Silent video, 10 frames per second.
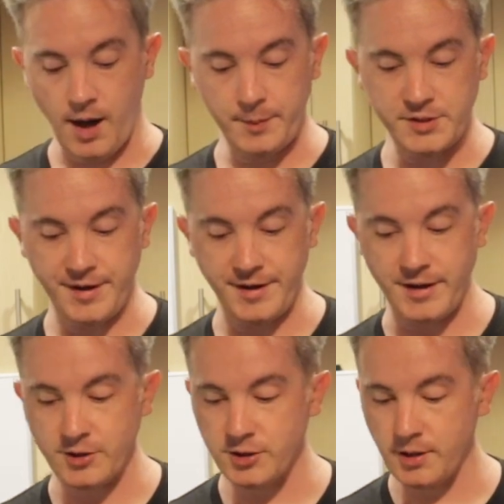using an
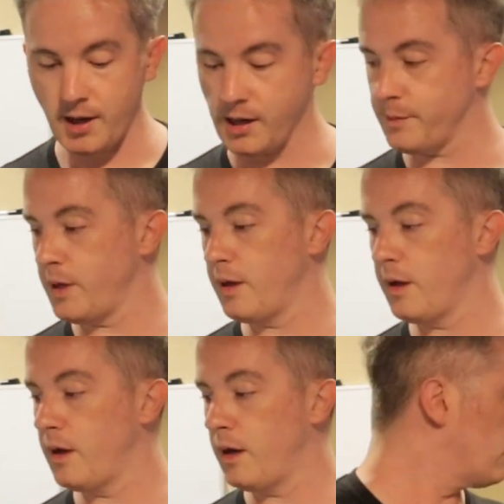induction hob.
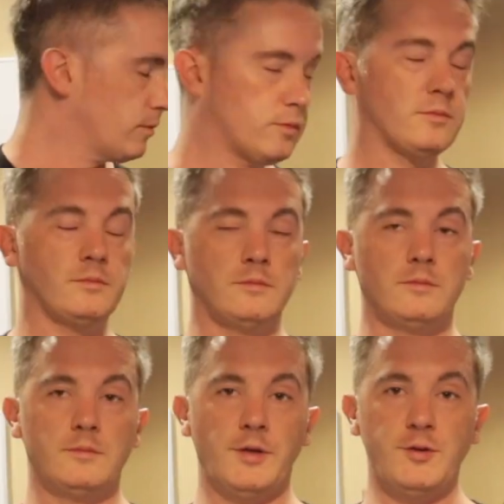
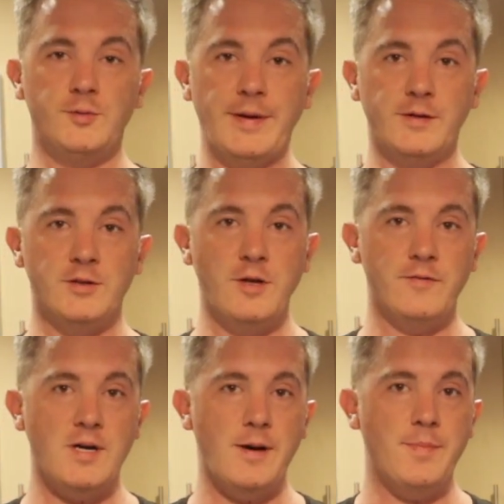You can use regular
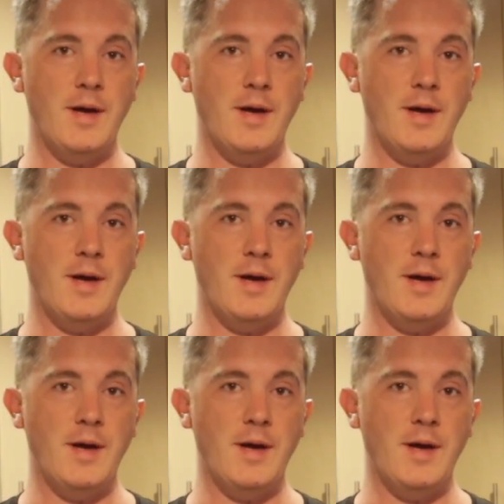stovetop,